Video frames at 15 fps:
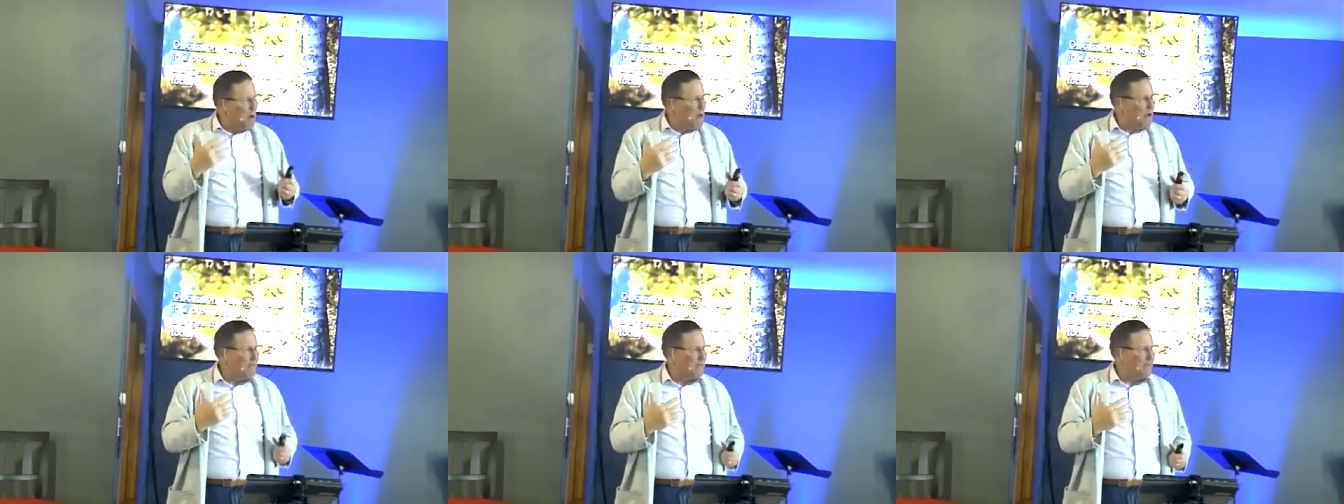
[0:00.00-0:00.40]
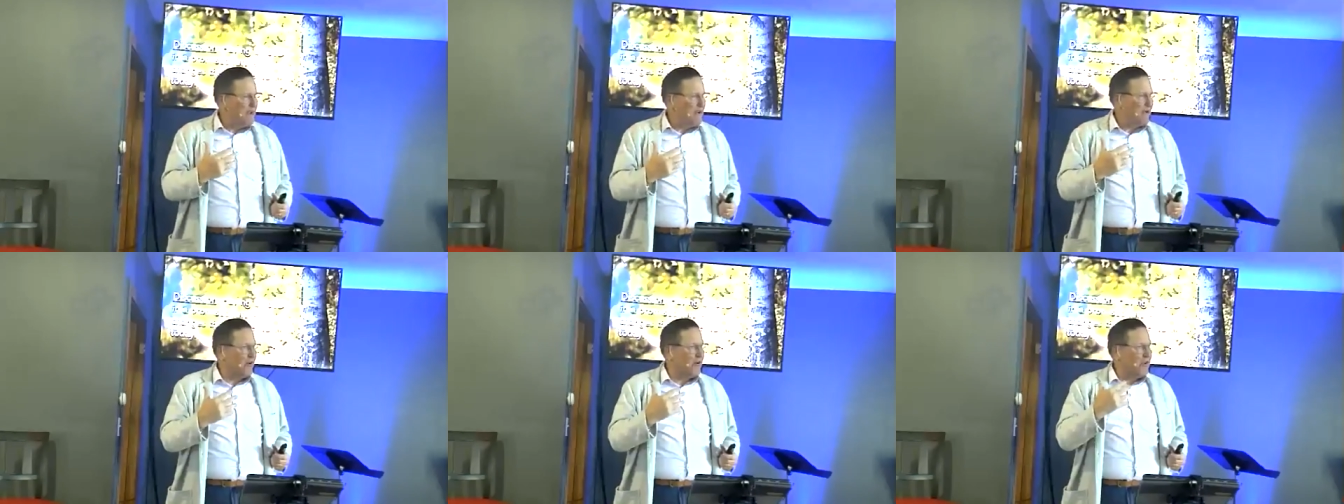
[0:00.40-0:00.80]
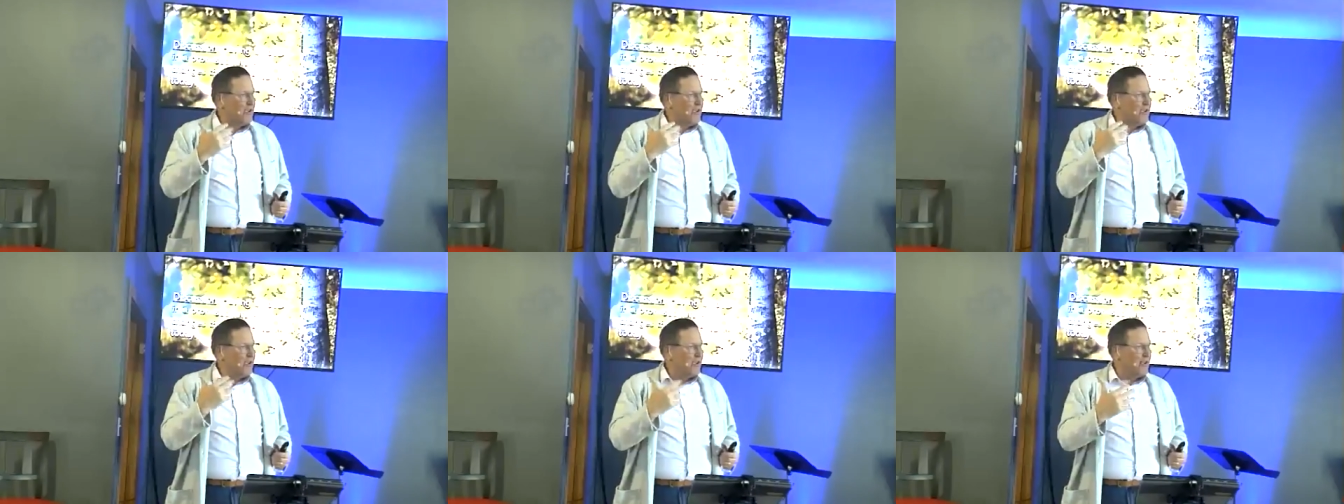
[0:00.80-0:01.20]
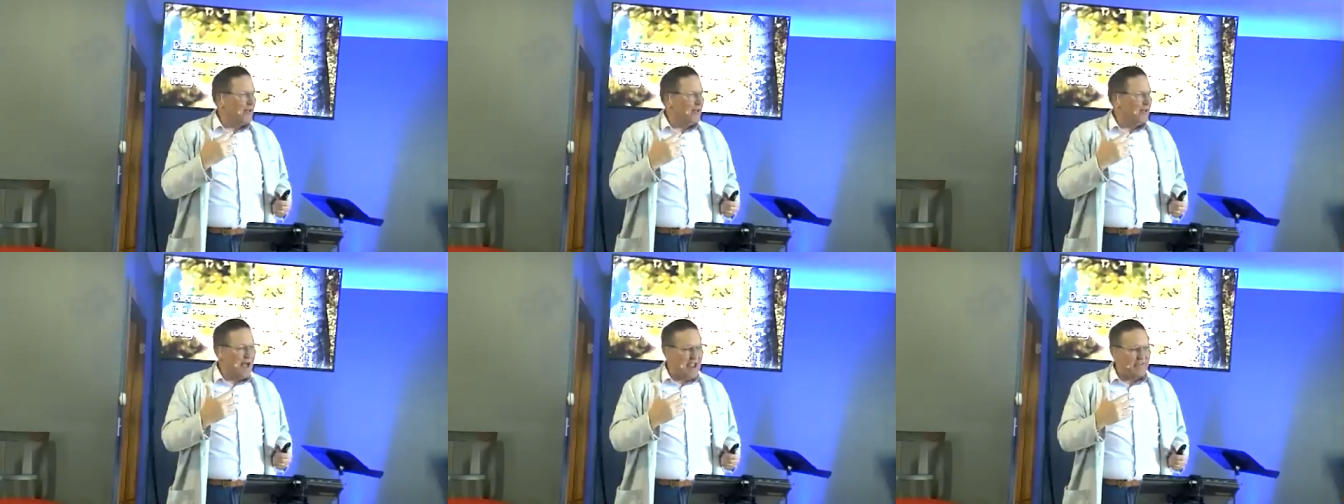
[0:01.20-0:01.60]
motivator
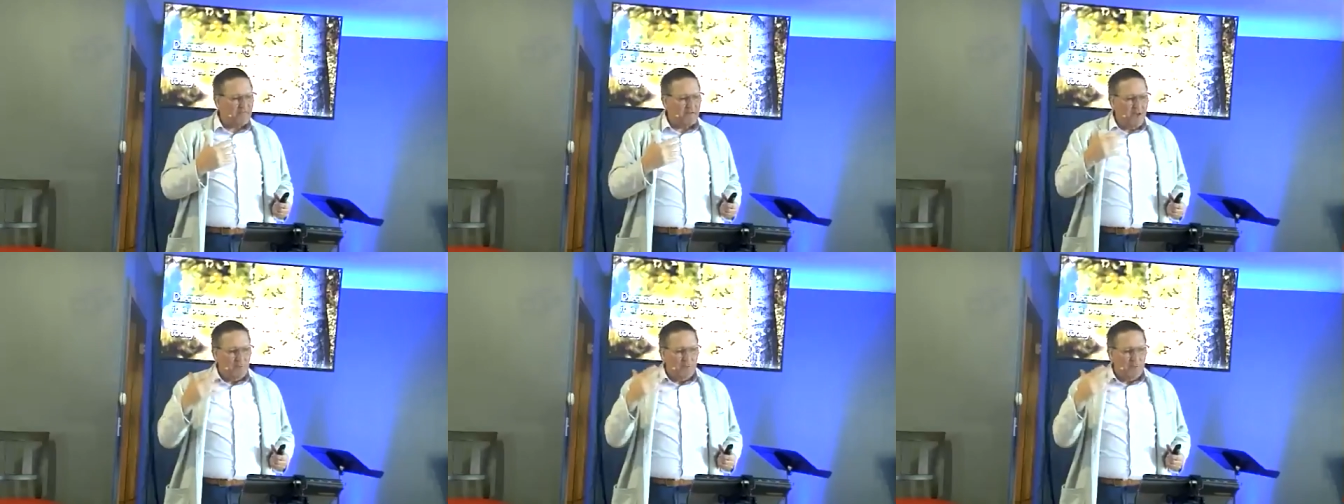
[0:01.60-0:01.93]
in life.